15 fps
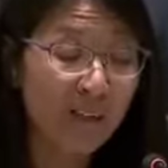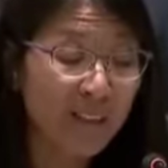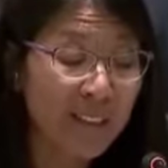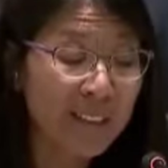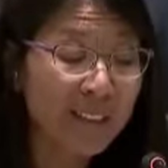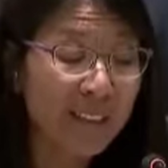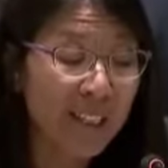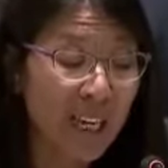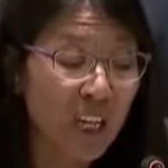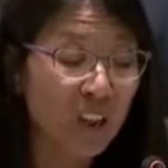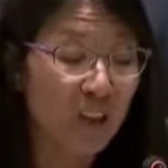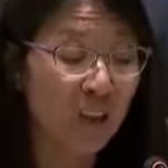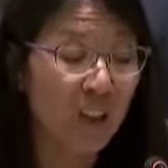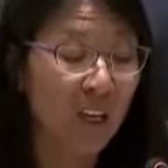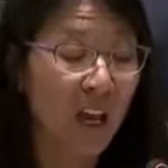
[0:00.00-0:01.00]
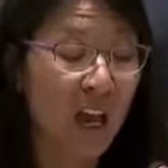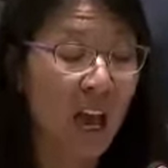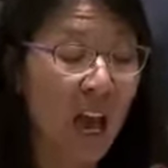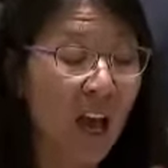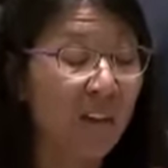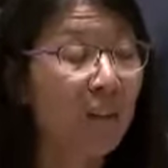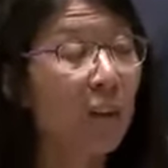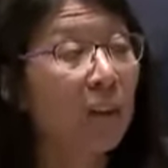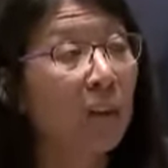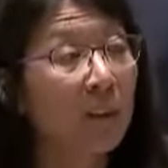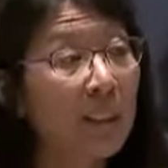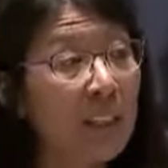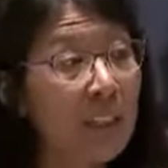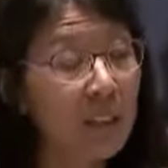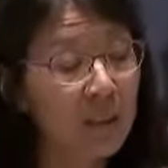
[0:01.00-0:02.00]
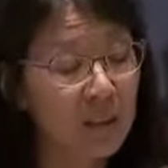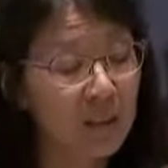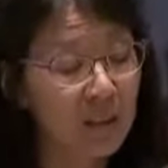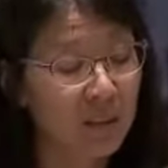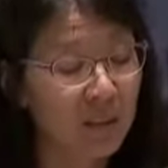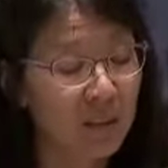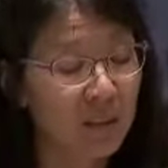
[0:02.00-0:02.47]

investigation have gone unheeded.